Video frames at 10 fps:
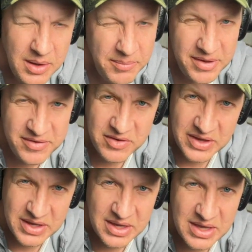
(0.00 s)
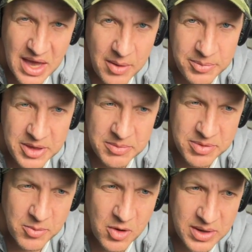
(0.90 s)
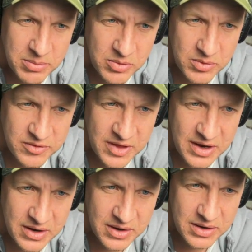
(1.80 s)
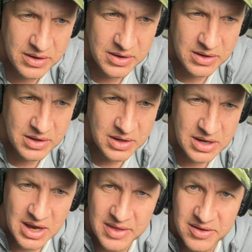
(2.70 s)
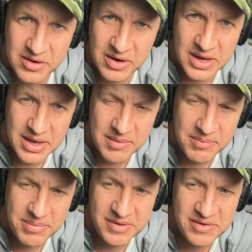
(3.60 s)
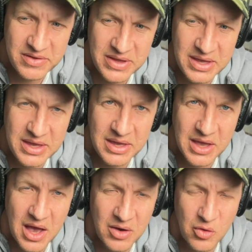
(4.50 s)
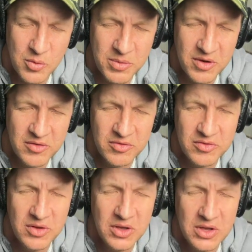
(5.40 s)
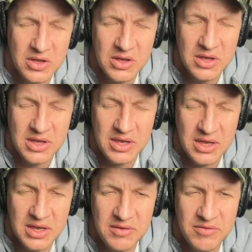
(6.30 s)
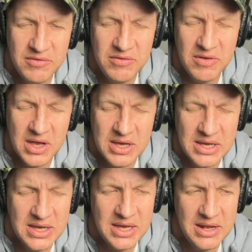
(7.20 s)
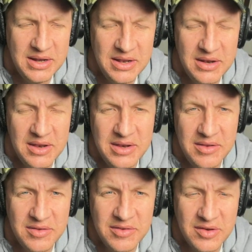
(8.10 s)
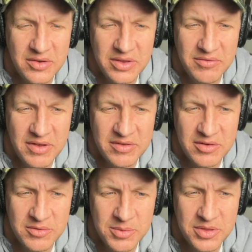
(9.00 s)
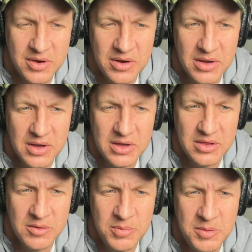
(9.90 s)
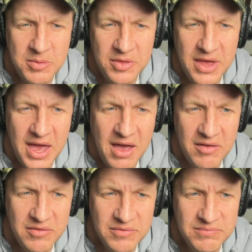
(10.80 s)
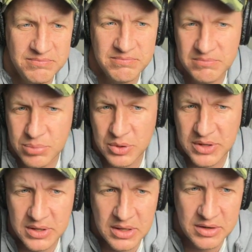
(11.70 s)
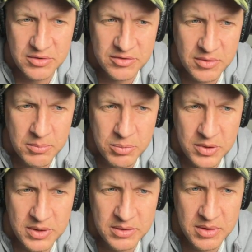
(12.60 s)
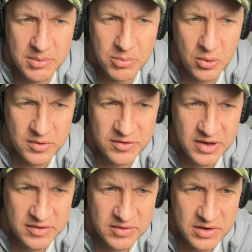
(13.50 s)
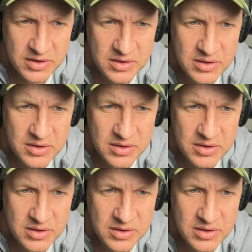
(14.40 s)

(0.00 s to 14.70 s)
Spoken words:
basically help keep the Milwaukee Brewers there. They're basically a group of, not necessarily investors, but they're people that have pretty important stakes in it.